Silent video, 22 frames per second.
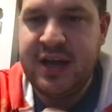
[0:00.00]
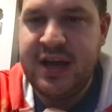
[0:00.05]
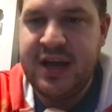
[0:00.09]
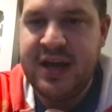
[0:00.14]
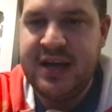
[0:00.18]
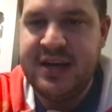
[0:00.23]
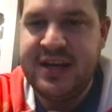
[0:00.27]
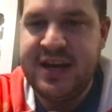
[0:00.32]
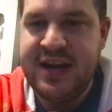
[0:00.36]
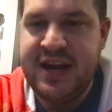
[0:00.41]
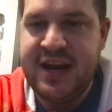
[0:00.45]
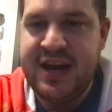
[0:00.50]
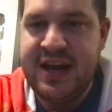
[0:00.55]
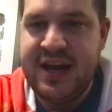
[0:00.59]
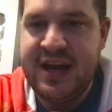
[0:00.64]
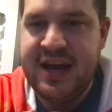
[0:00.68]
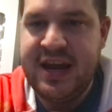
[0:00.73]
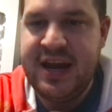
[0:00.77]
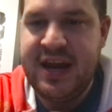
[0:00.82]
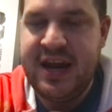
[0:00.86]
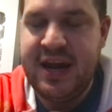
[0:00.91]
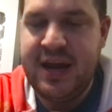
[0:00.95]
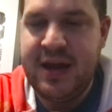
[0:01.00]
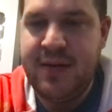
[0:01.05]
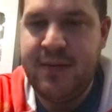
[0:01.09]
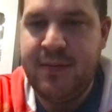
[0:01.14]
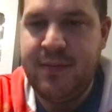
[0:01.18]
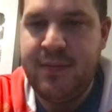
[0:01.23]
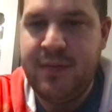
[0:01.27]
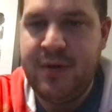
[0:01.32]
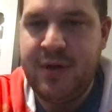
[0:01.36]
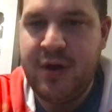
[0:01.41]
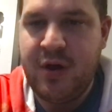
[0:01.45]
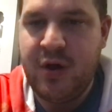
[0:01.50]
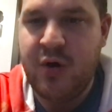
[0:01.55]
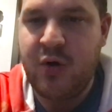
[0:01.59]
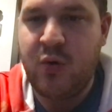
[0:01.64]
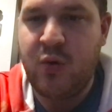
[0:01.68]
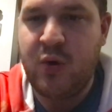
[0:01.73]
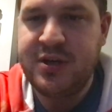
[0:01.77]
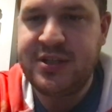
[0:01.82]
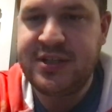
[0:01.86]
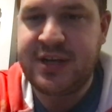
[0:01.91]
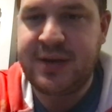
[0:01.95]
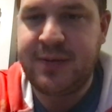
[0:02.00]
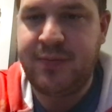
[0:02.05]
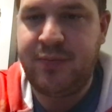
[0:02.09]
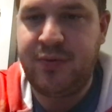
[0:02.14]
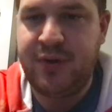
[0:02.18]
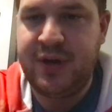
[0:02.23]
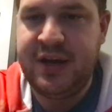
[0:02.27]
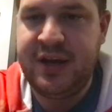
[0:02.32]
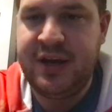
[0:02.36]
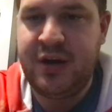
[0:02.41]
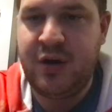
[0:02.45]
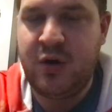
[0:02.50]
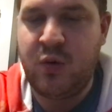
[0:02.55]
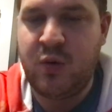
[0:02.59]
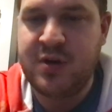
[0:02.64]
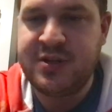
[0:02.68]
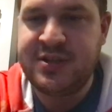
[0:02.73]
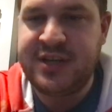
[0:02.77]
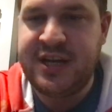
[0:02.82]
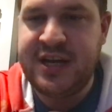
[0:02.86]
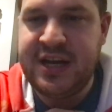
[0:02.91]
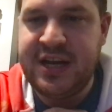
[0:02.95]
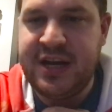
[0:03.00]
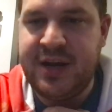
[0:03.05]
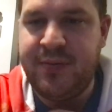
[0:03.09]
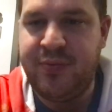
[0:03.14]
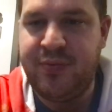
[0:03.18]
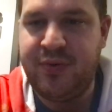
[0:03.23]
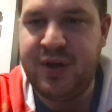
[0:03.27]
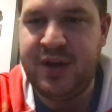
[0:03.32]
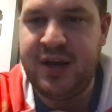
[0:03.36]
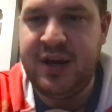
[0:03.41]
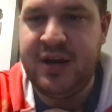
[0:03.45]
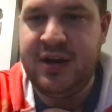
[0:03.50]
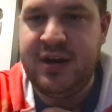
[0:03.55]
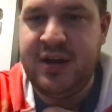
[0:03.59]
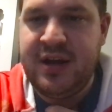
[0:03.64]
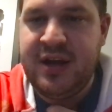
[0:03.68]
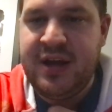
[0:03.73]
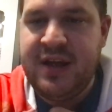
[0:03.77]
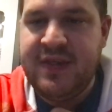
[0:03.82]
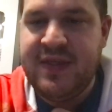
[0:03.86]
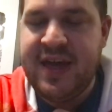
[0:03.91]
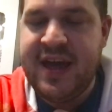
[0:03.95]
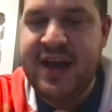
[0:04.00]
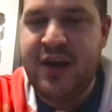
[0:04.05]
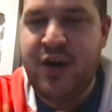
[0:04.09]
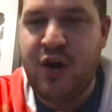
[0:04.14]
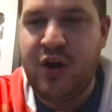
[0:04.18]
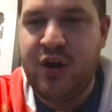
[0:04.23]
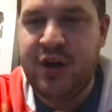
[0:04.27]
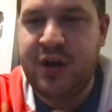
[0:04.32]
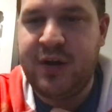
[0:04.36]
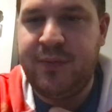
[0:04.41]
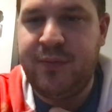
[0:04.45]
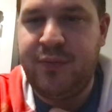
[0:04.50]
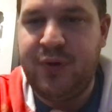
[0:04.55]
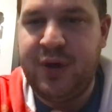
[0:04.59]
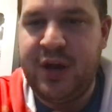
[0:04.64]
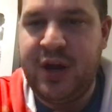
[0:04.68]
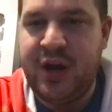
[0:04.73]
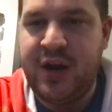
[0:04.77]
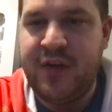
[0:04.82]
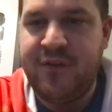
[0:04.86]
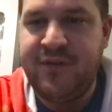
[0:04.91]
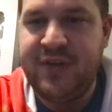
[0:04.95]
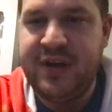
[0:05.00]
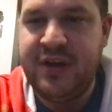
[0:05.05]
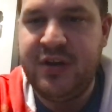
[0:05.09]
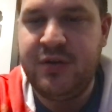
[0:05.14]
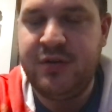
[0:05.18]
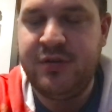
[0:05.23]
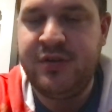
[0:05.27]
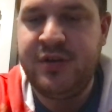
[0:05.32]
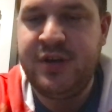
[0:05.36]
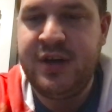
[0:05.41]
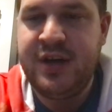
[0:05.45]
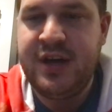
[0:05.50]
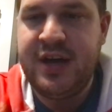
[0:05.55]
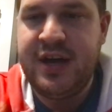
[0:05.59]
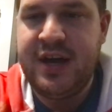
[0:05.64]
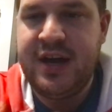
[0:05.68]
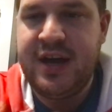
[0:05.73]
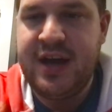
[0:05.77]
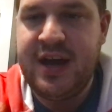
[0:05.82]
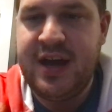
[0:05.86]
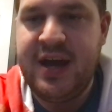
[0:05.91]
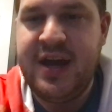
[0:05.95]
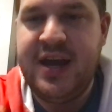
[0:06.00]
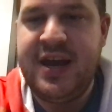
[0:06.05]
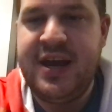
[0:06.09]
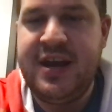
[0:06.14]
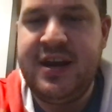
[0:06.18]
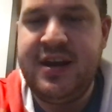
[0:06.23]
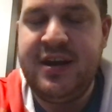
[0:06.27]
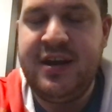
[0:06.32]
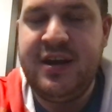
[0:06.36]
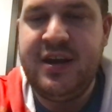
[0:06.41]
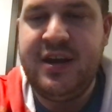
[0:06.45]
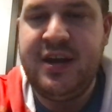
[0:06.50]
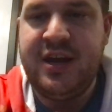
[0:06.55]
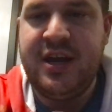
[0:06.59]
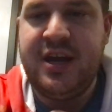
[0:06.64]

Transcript: And did it hit him? Or was it complete? Or was it incomplete? They called it complete on the field. And